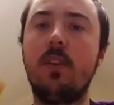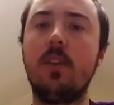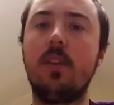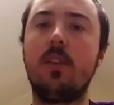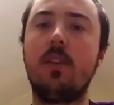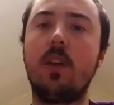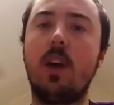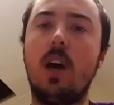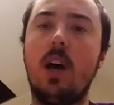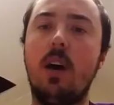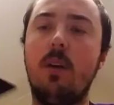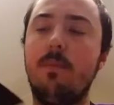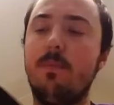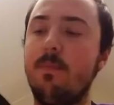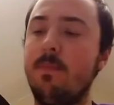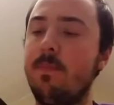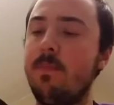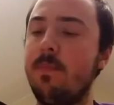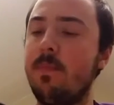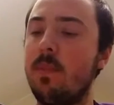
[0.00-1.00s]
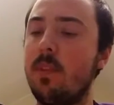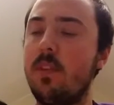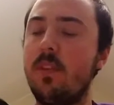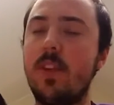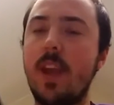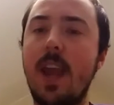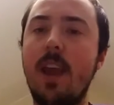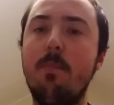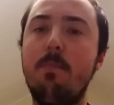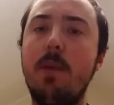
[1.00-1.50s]
is
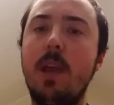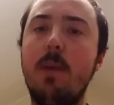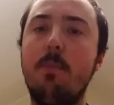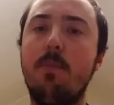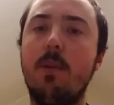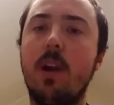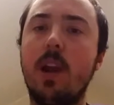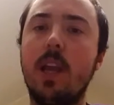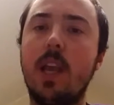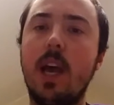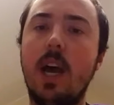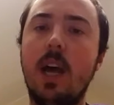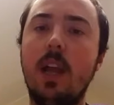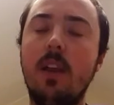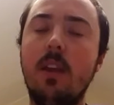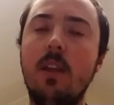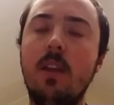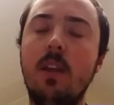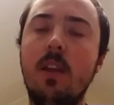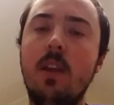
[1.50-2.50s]
sandpaper I got.